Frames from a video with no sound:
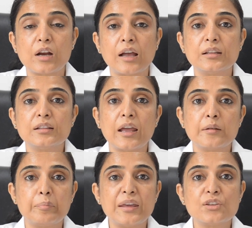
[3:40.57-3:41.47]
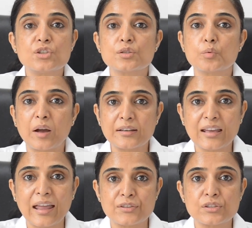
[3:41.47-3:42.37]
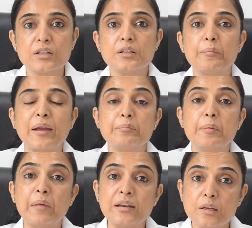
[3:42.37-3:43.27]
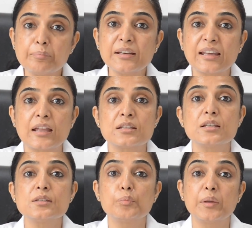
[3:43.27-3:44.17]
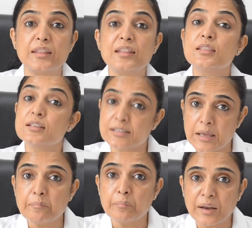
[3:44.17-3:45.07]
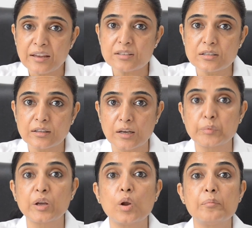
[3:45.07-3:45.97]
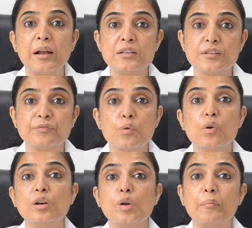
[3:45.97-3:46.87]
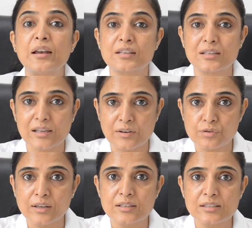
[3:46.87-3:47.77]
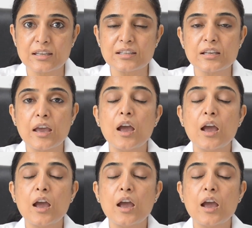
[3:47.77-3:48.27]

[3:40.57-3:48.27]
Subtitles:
rather than being just one cancer, there might be multiple cancers within the same breast that we call multifocal or multicentric disease,